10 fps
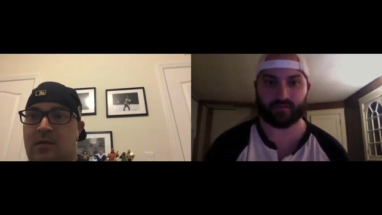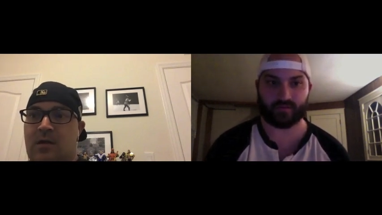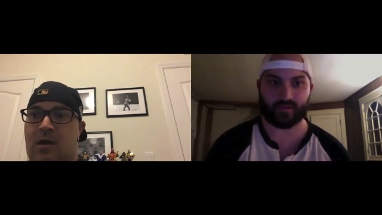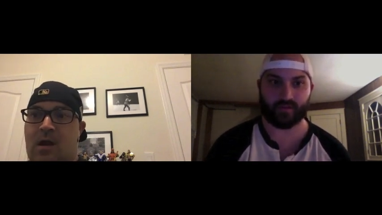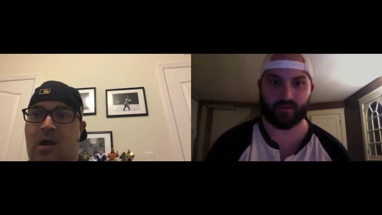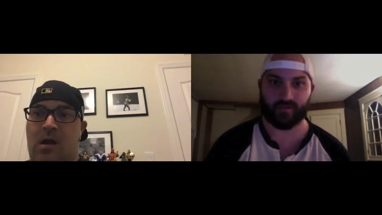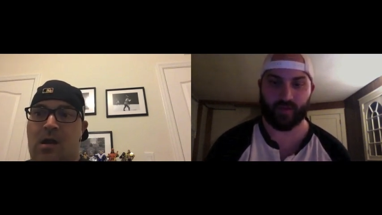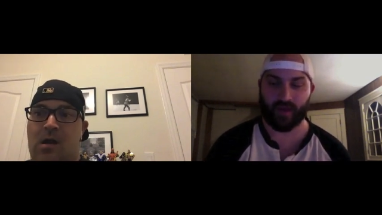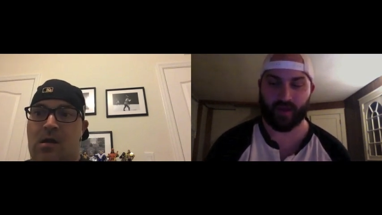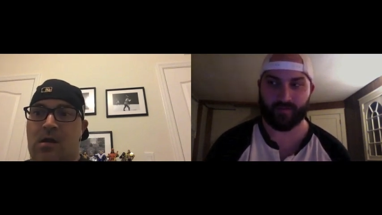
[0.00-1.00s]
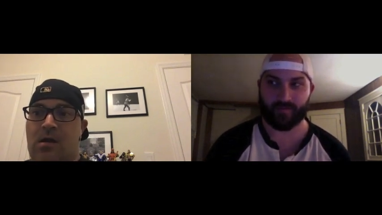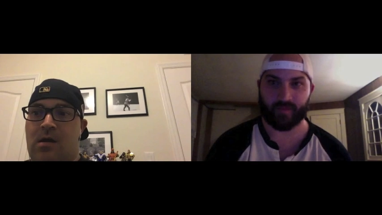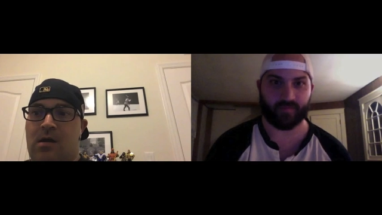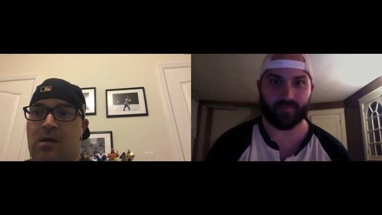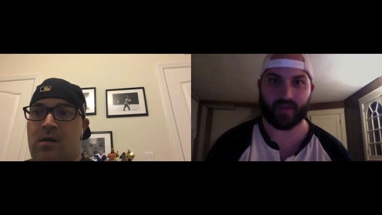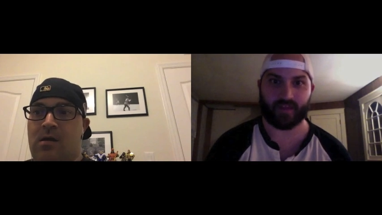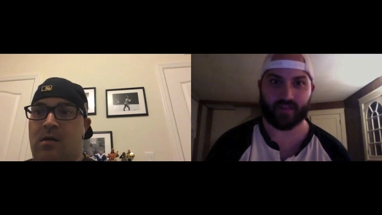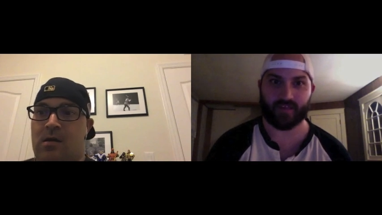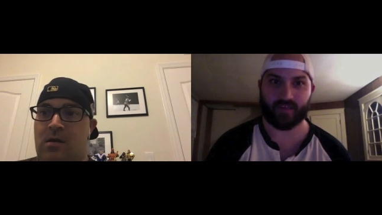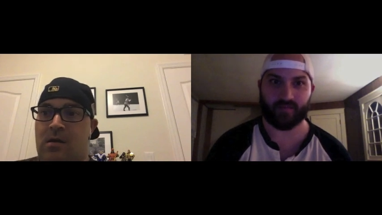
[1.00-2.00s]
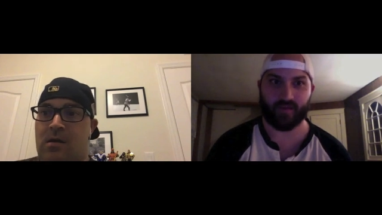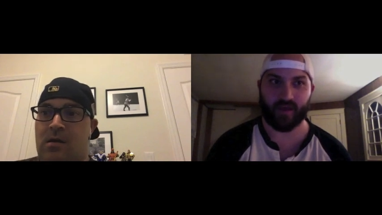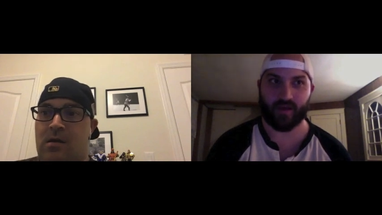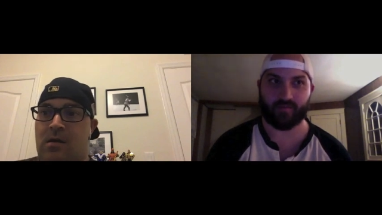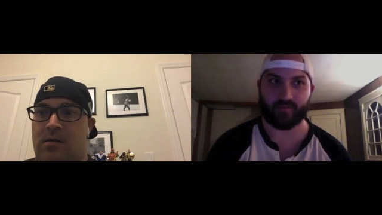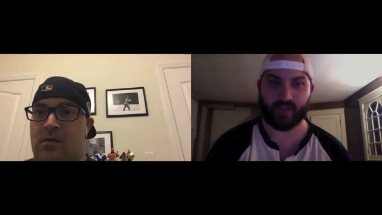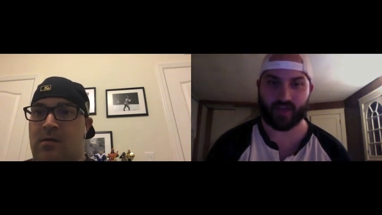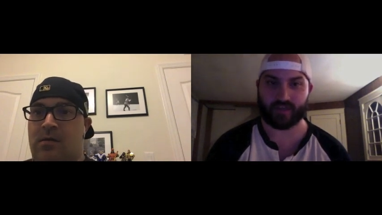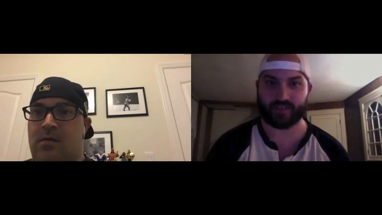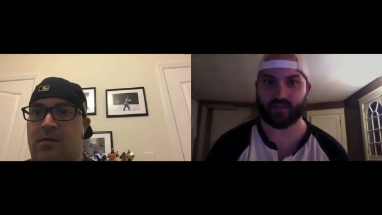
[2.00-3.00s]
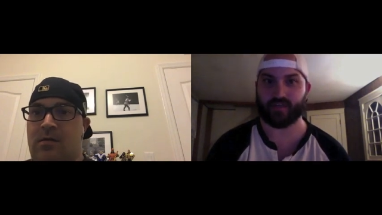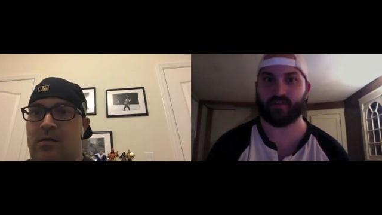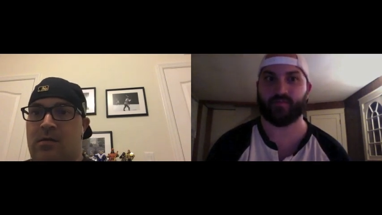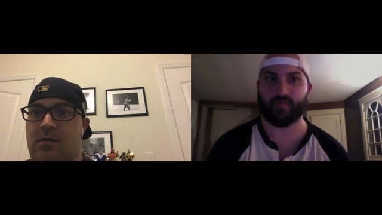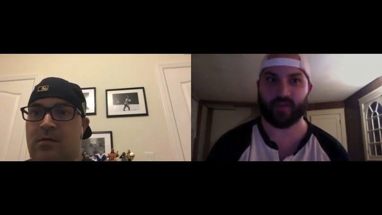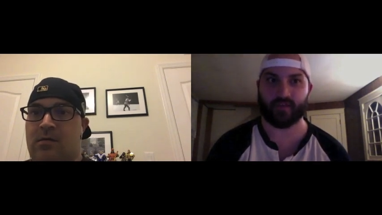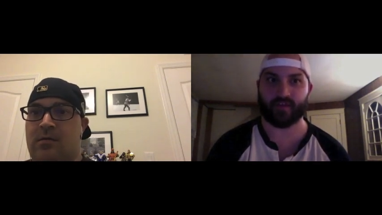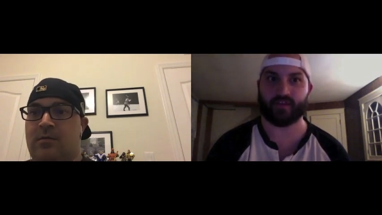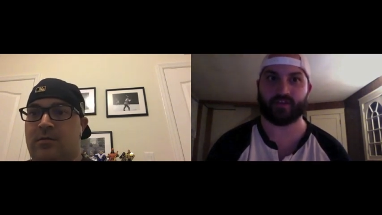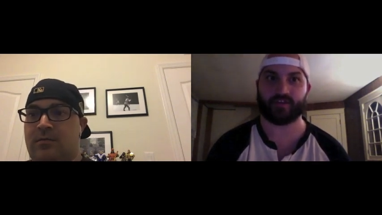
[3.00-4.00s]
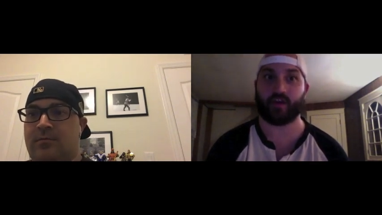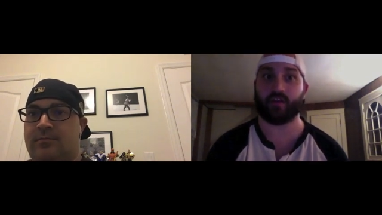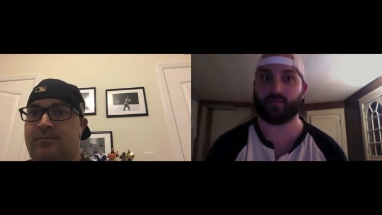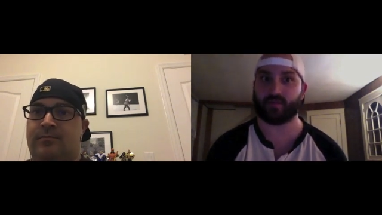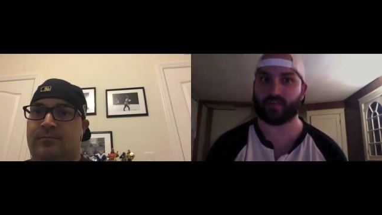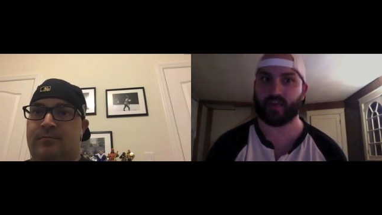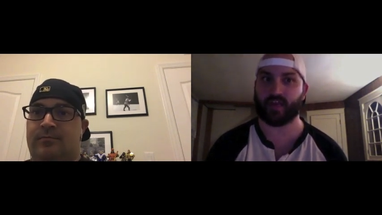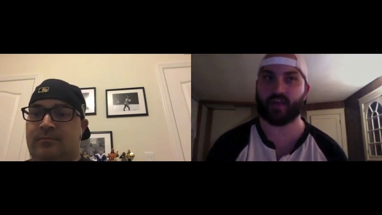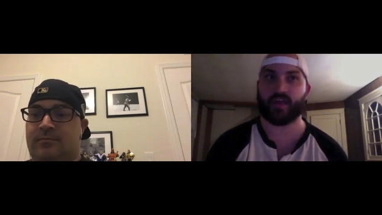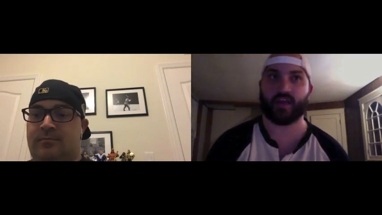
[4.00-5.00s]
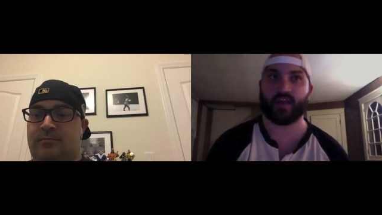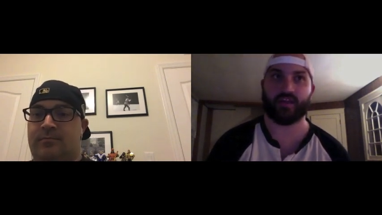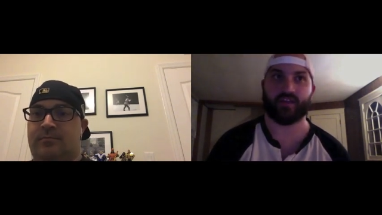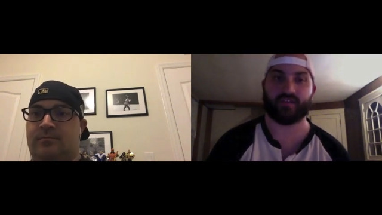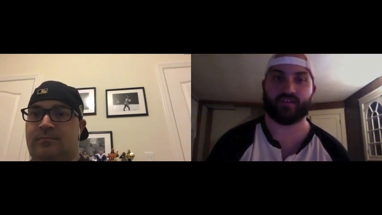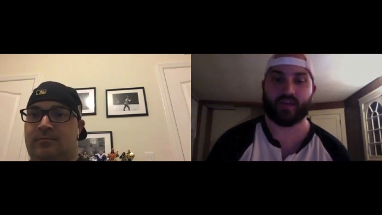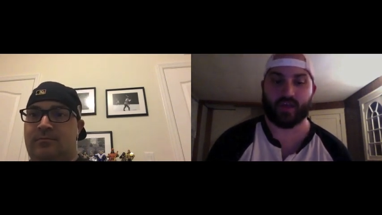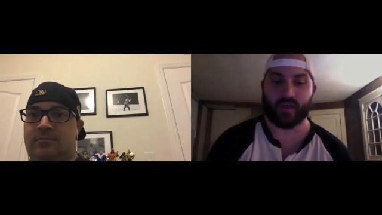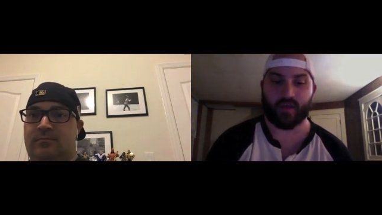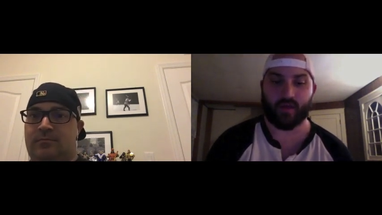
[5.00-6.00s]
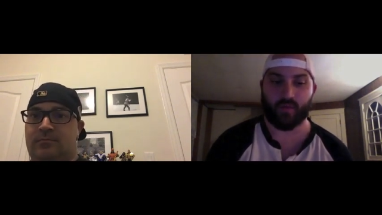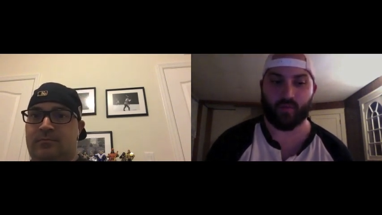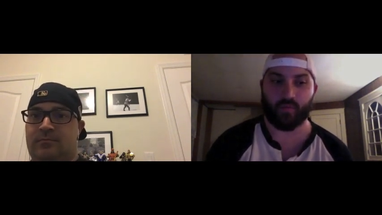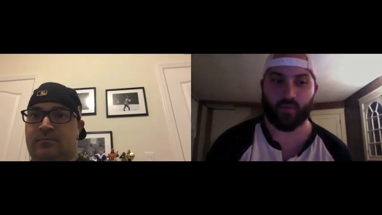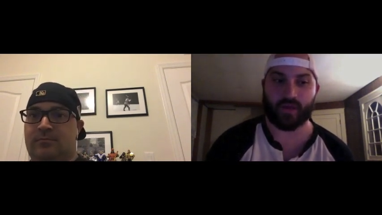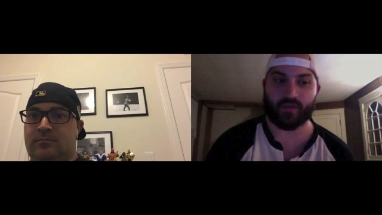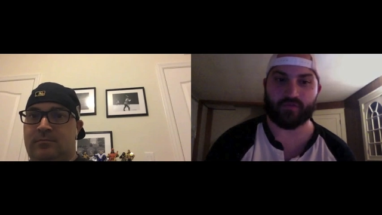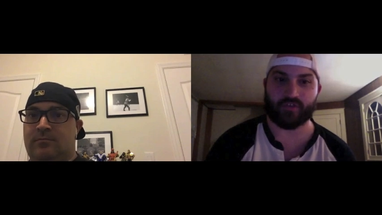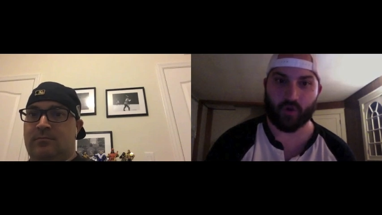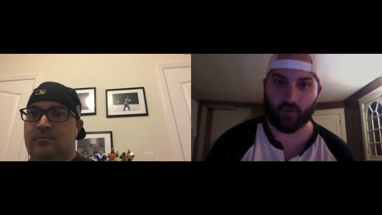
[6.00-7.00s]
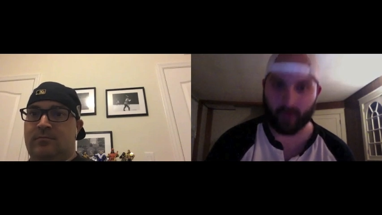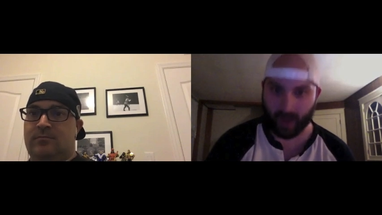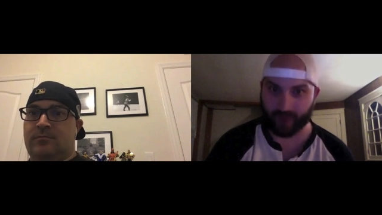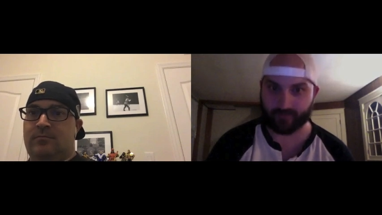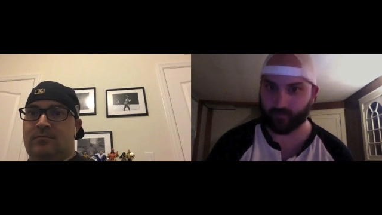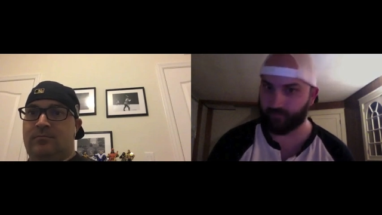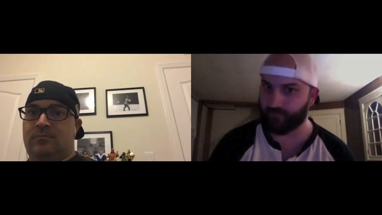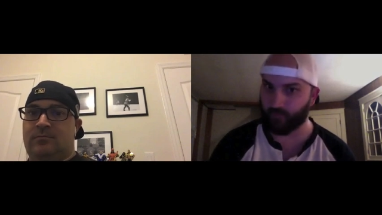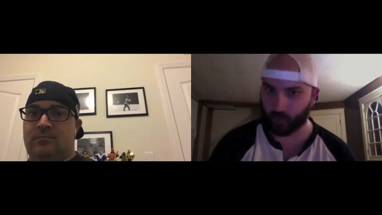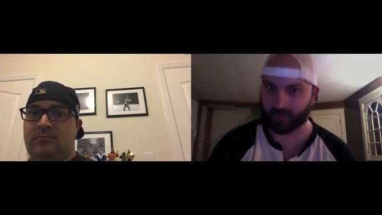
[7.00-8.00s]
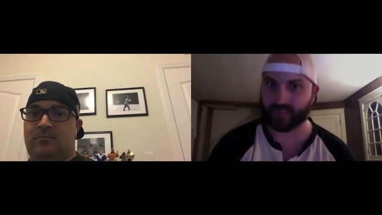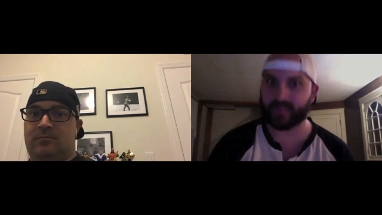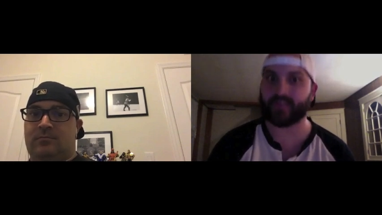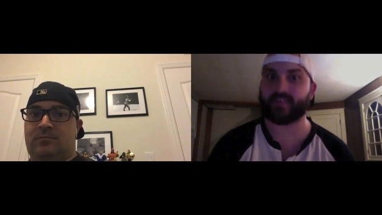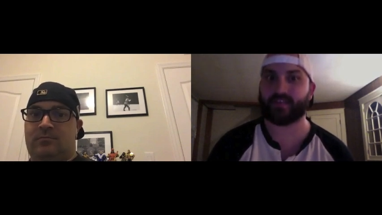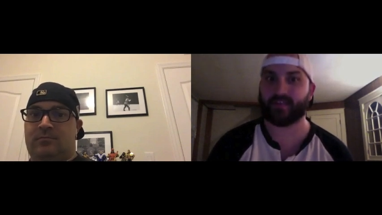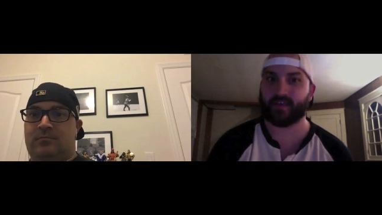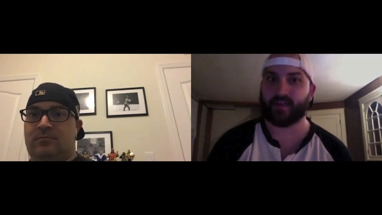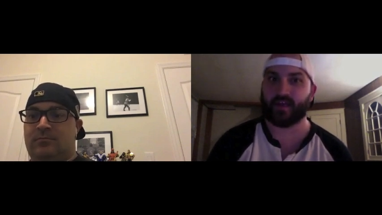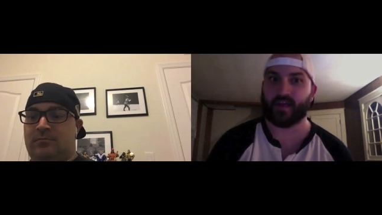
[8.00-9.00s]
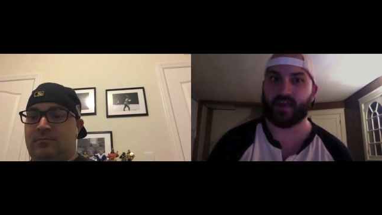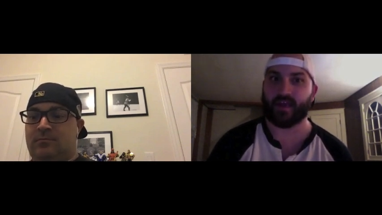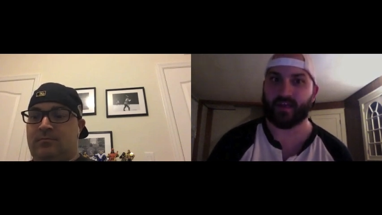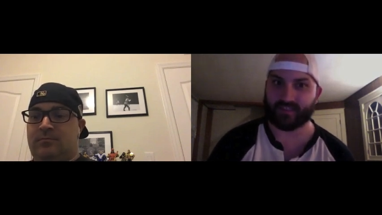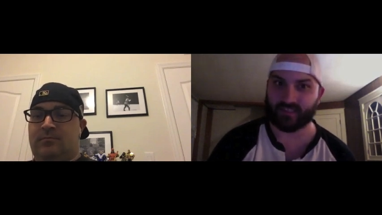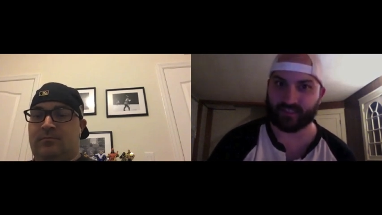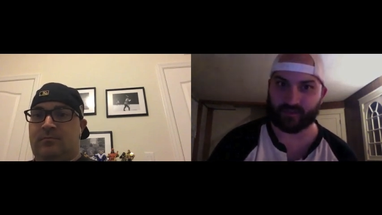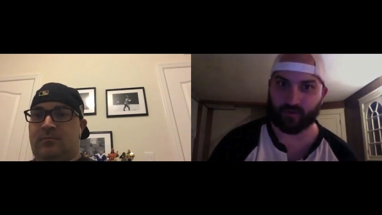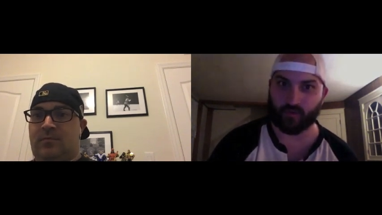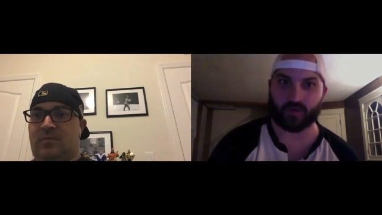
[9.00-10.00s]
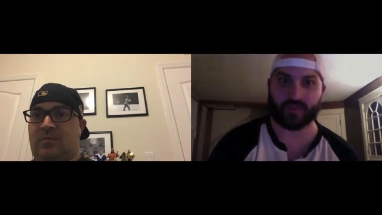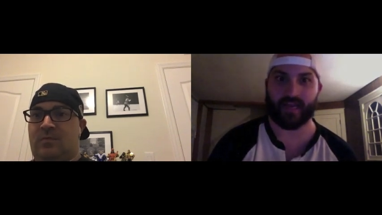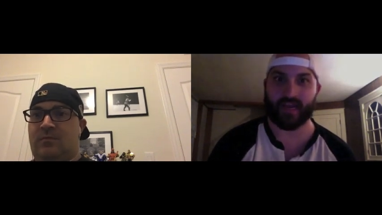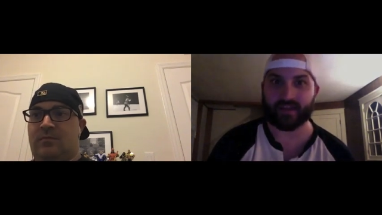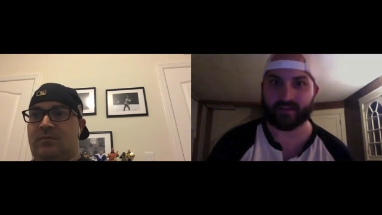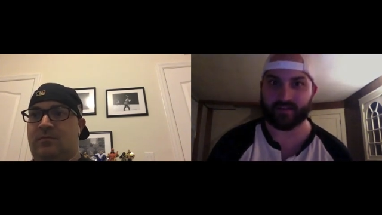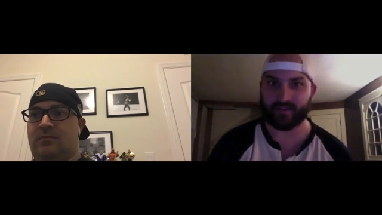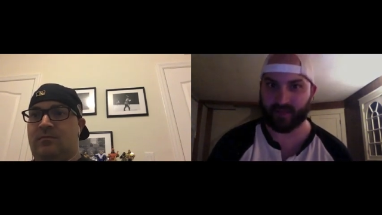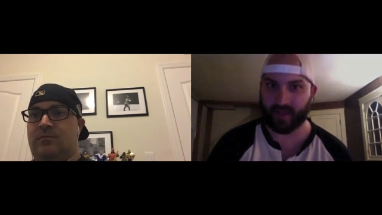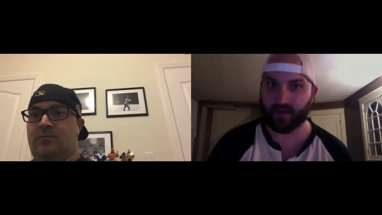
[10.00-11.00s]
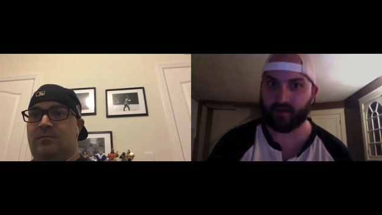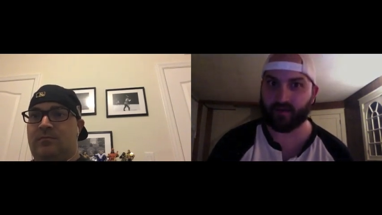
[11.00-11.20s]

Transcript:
Speaker 1: the um, like Becky, um, Sasha, Bayley, and Charlotte were saying is when you don't have to force it, and it's just organically there.